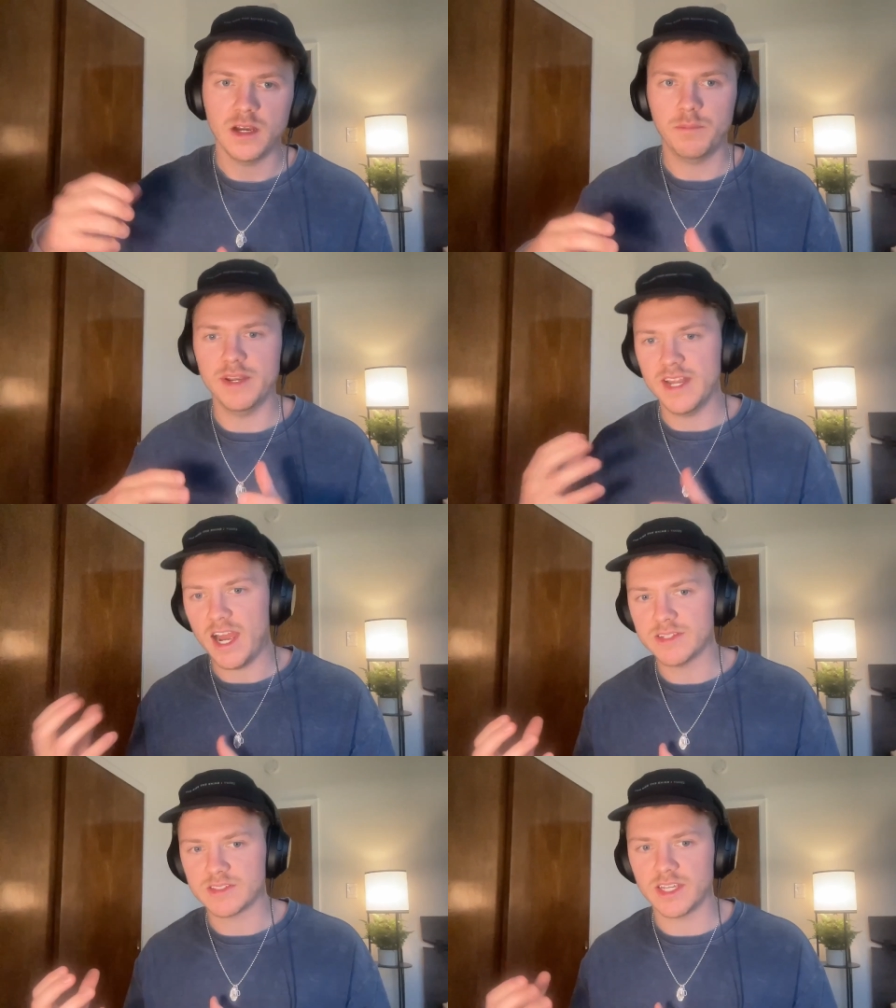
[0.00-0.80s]
But
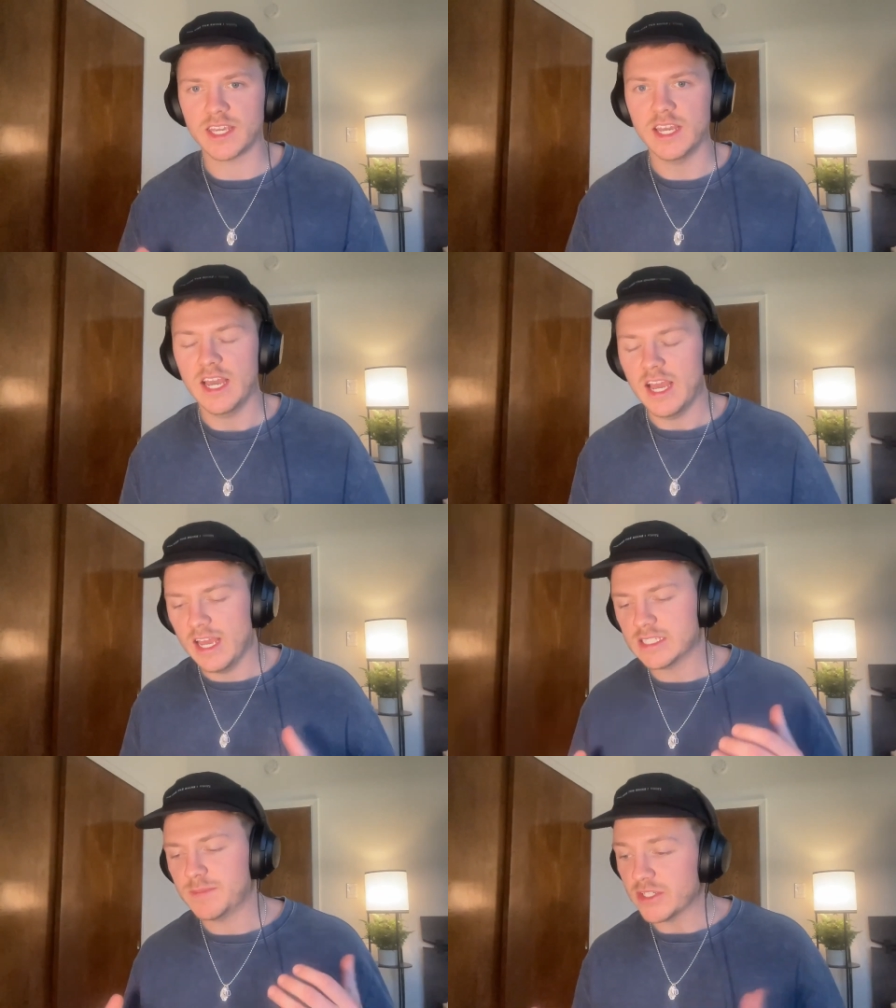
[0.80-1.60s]
now it's like,
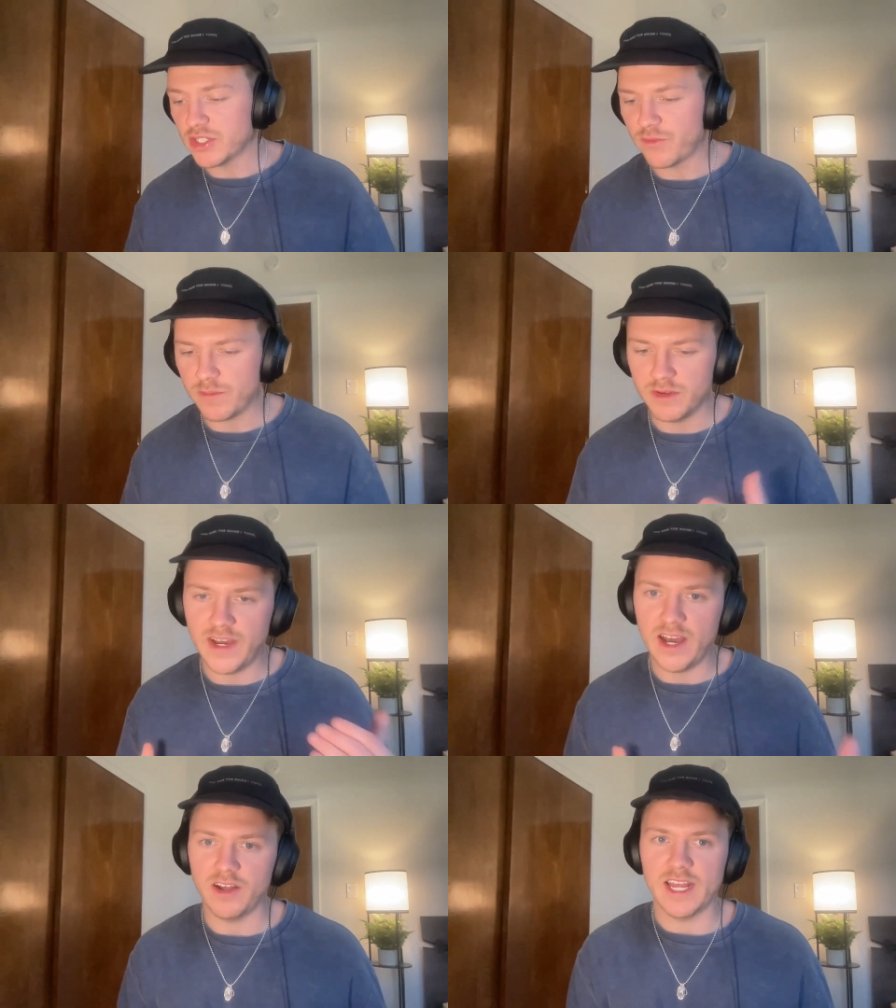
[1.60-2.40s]
especially from the
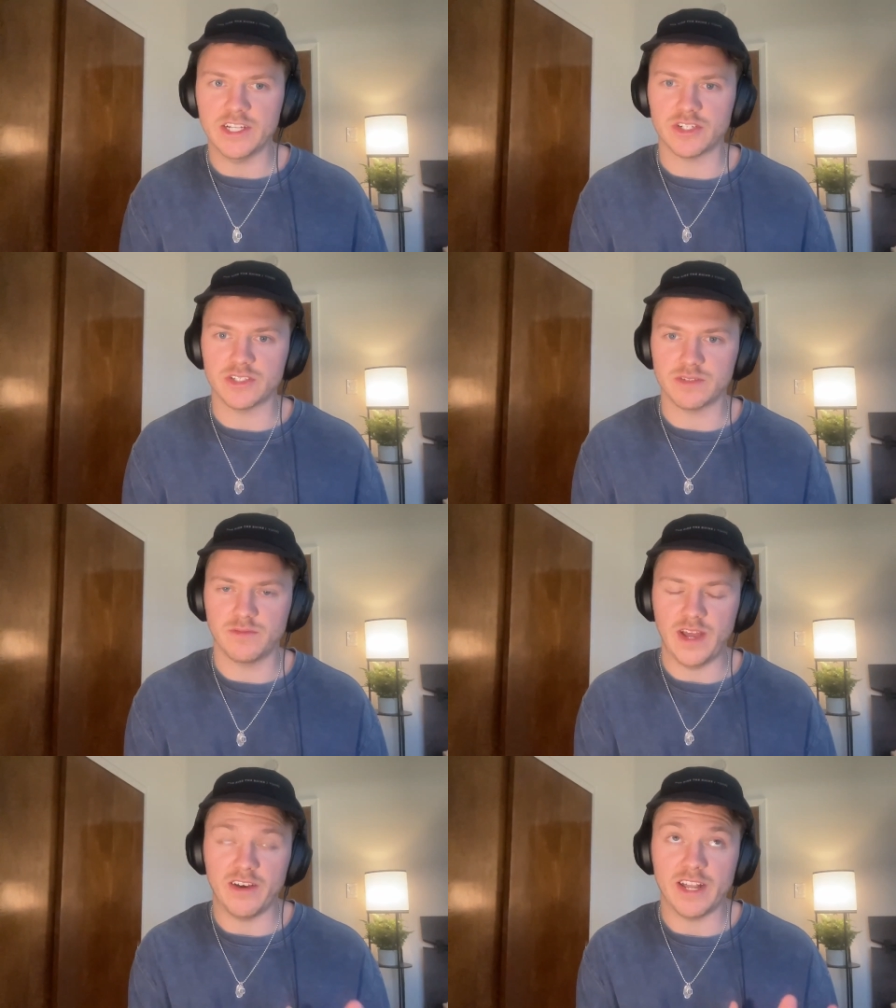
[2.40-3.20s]

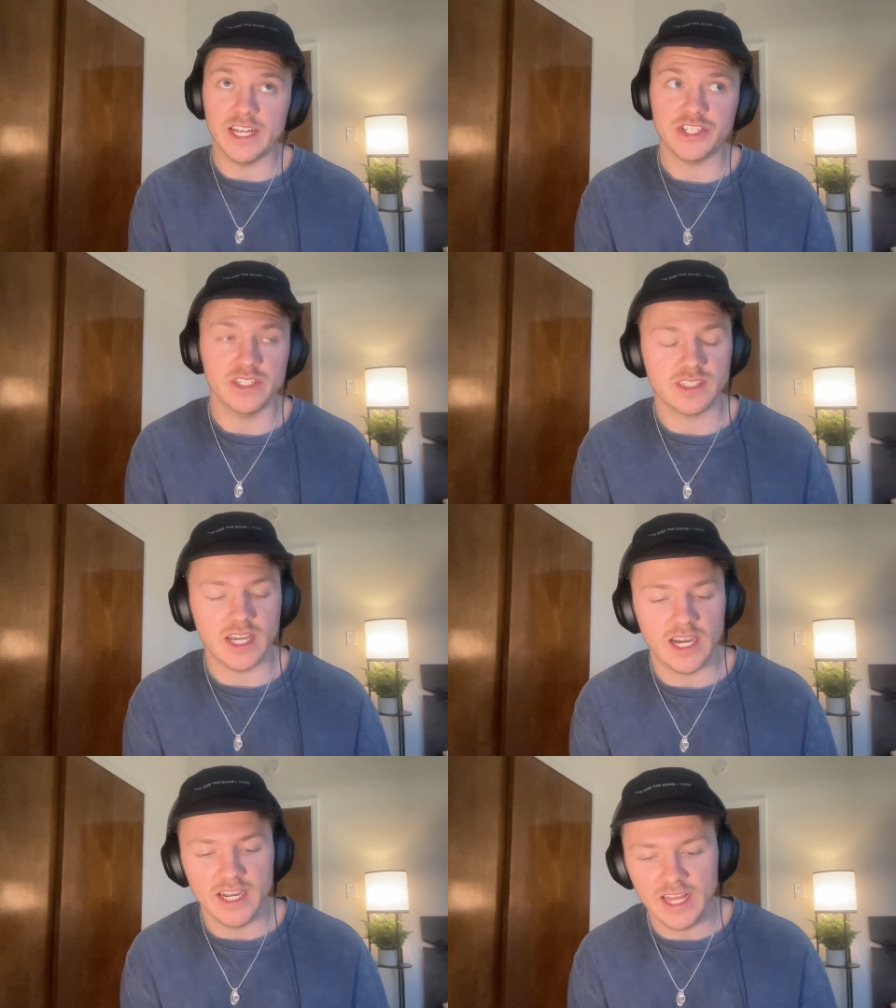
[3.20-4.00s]
validation
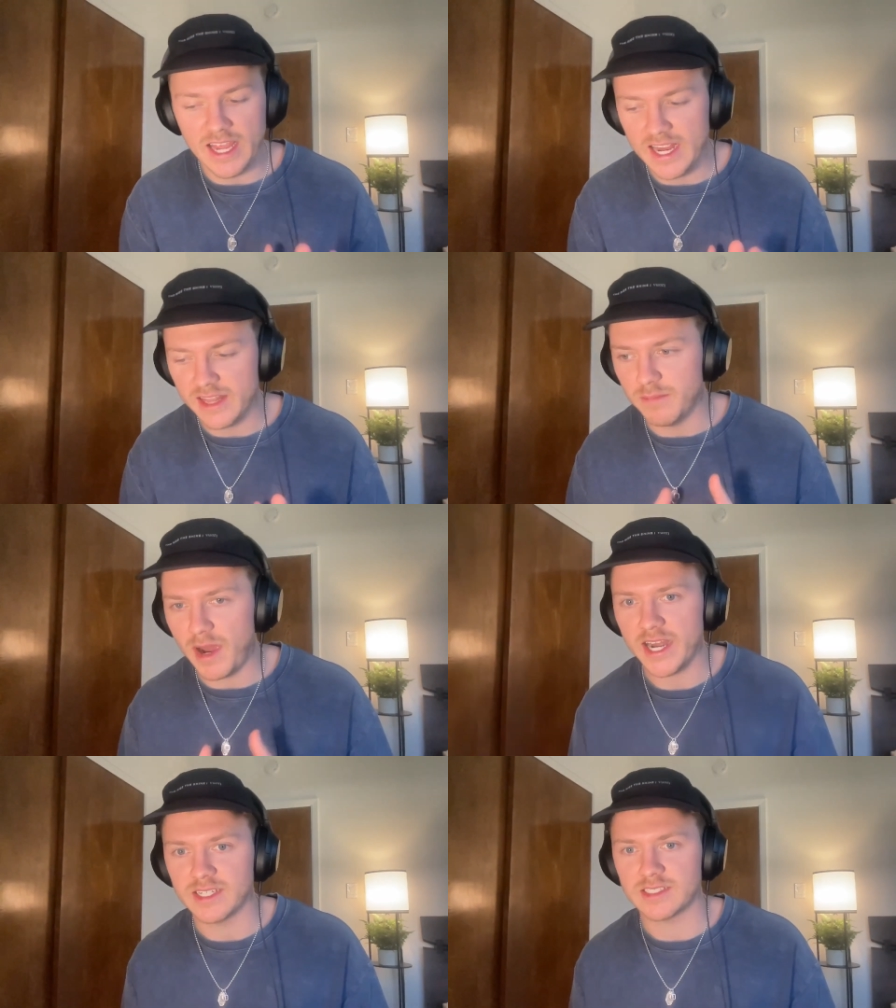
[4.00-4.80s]
side and the
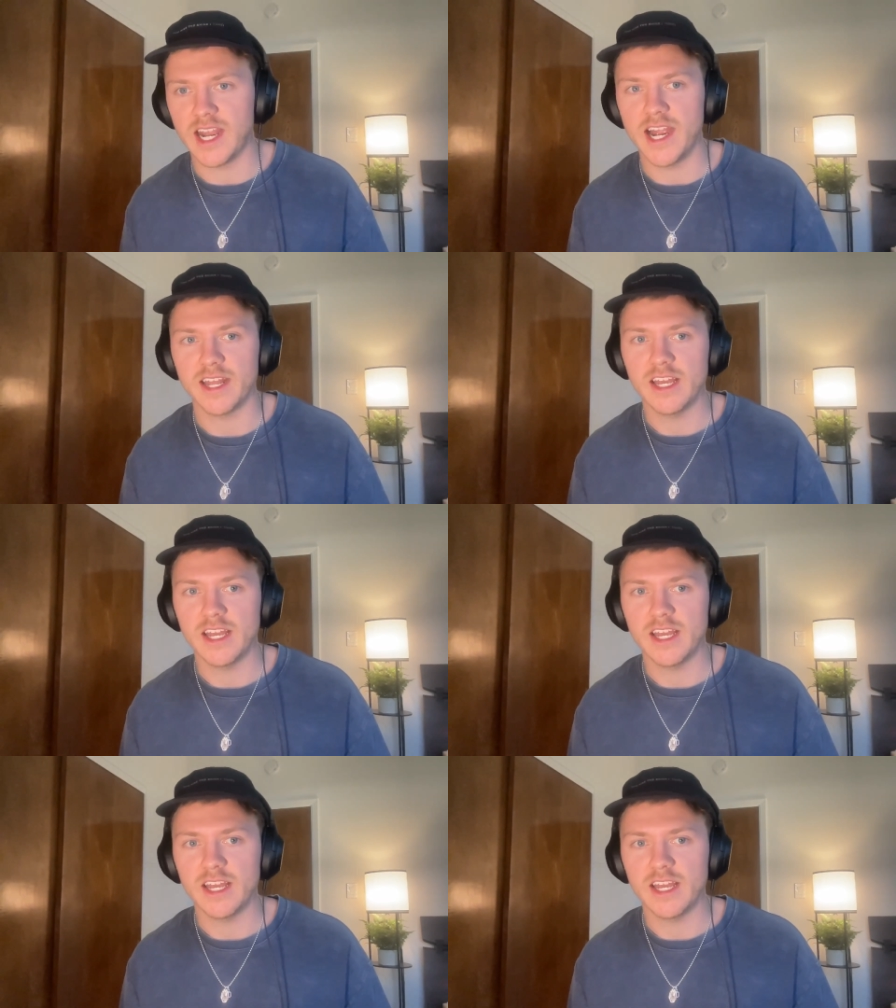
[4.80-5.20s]
mining side,